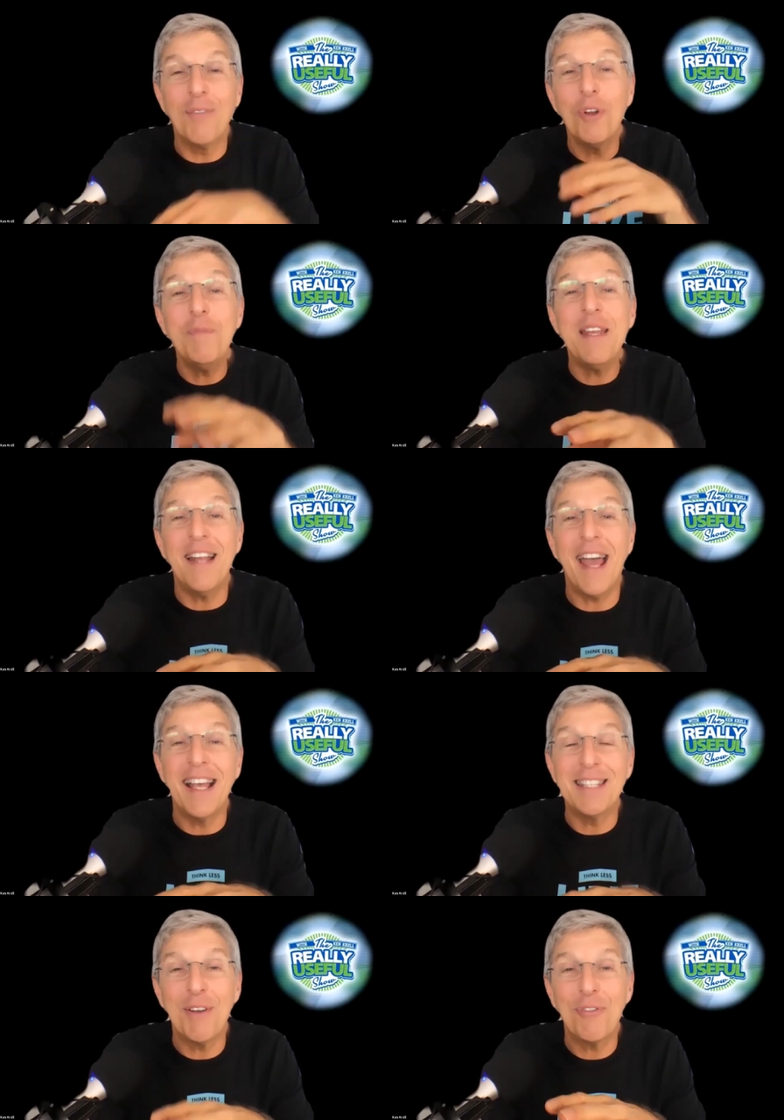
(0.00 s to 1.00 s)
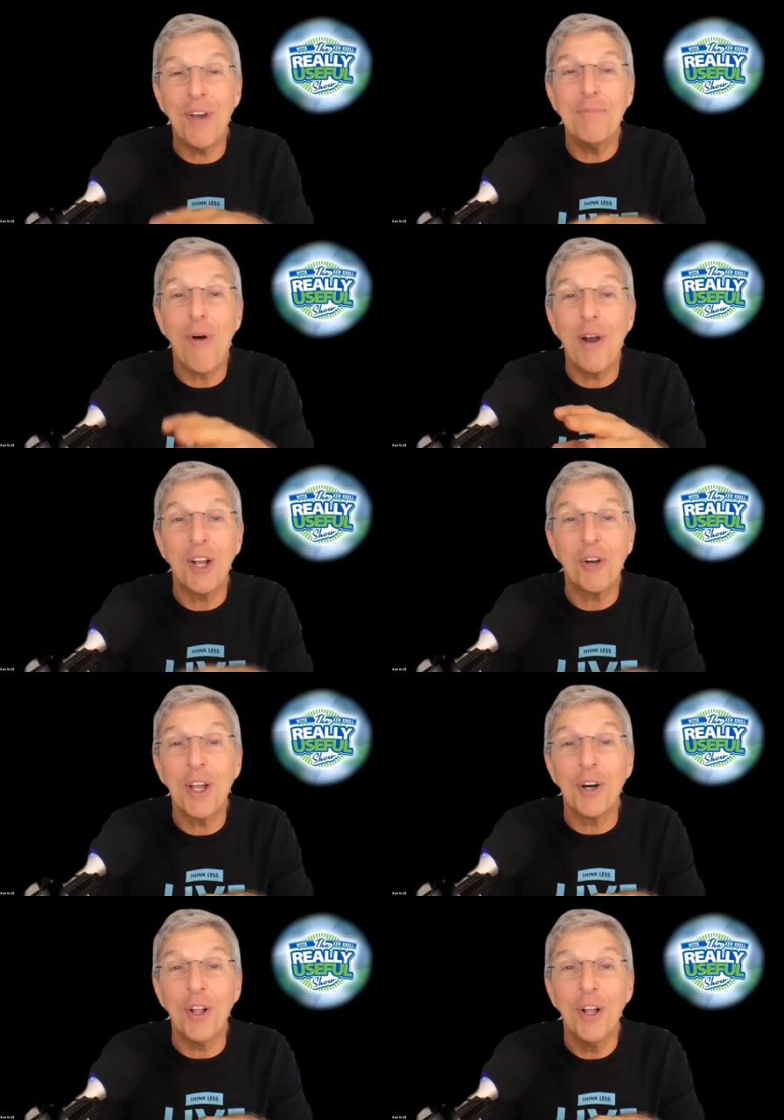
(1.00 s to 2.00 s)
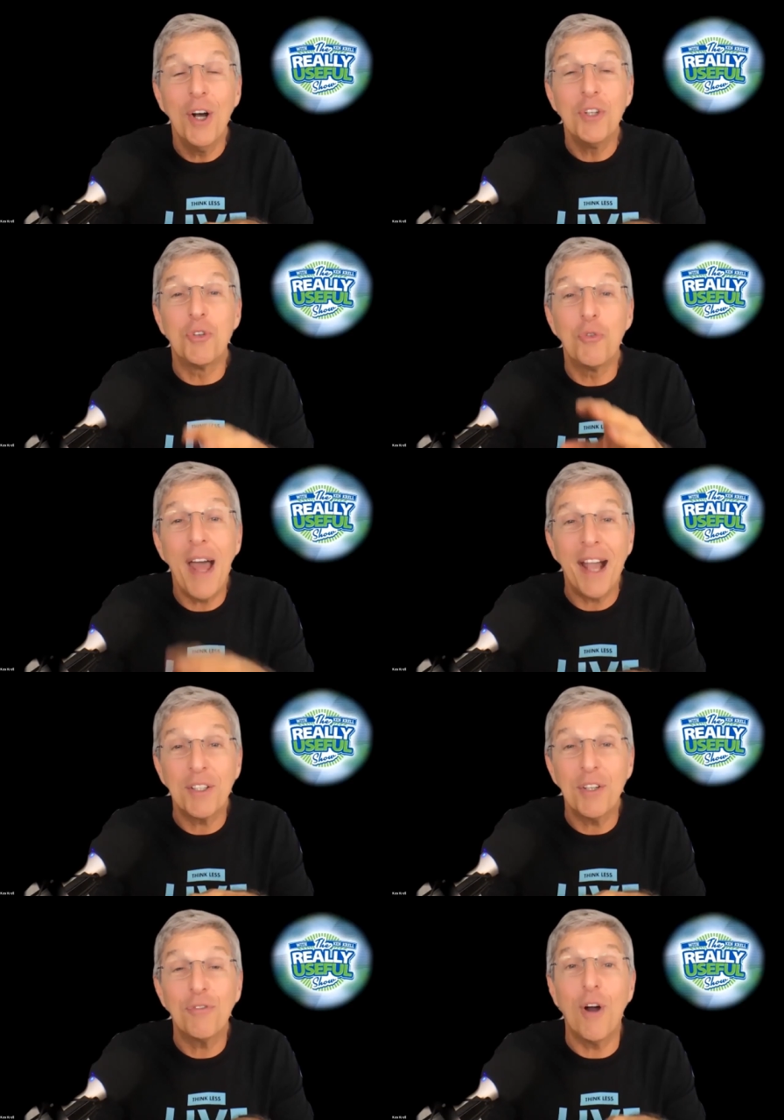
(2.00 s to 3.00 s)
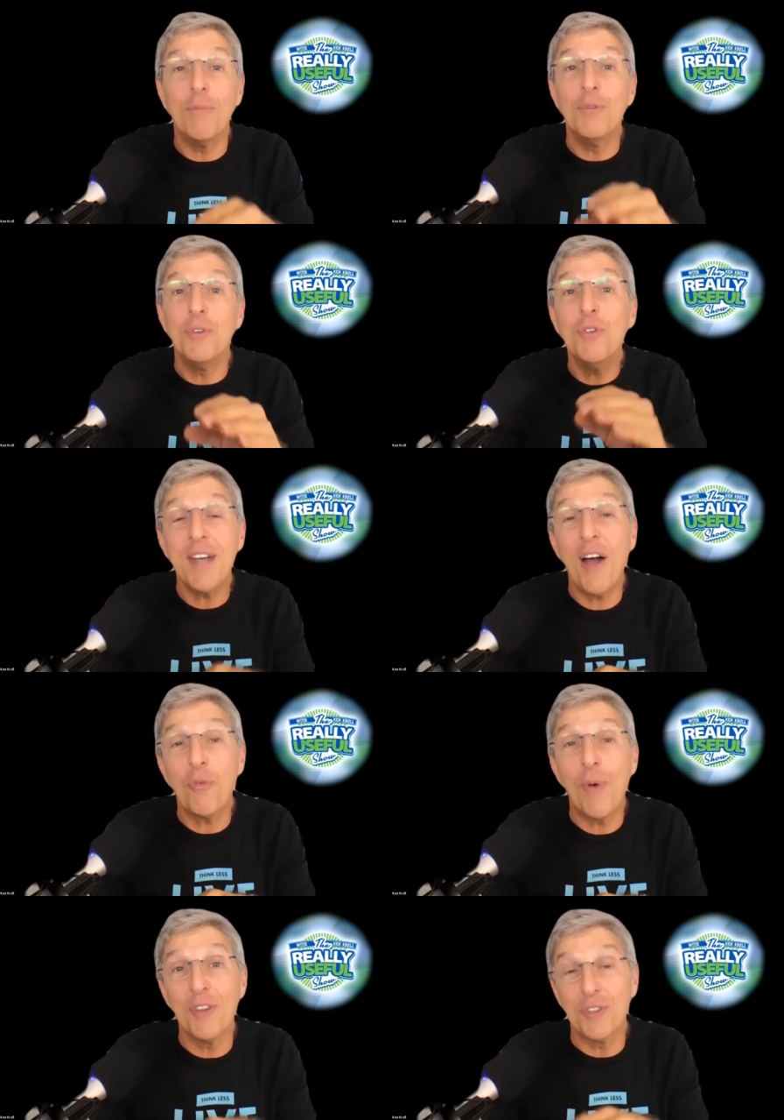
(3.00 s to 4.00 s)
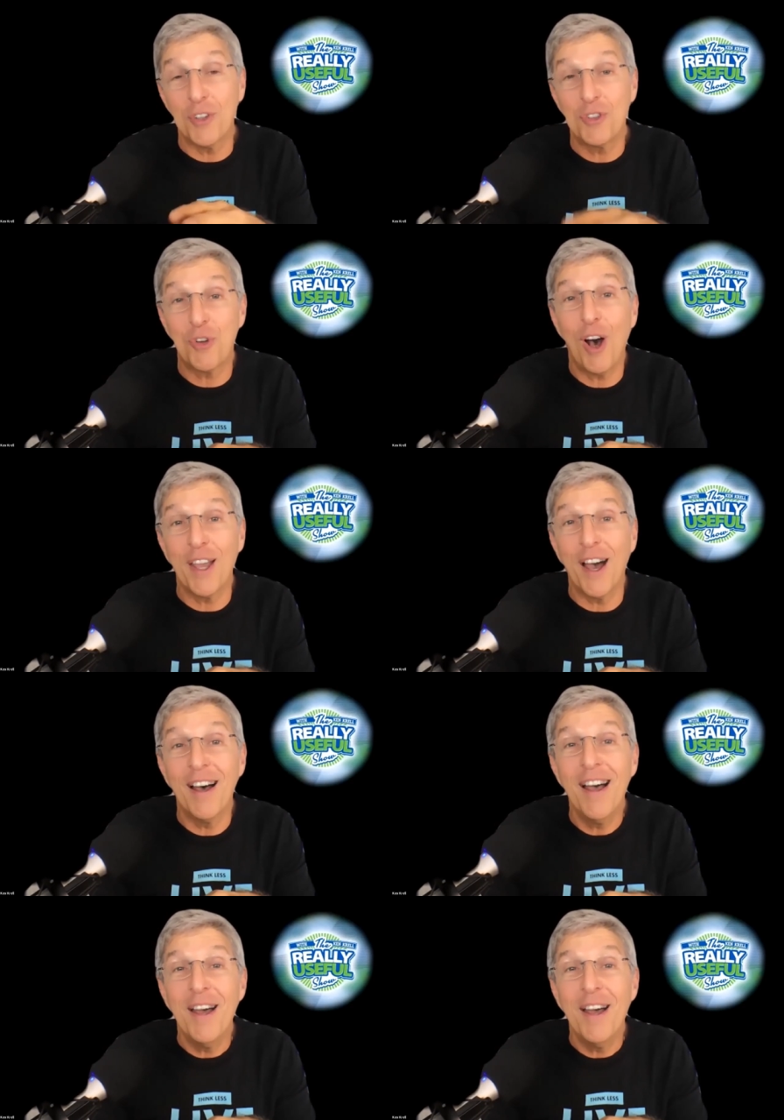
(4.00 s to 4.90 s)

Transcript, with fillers: With me today is my friend Marnie Cringle, direct from New South Wales, Australia.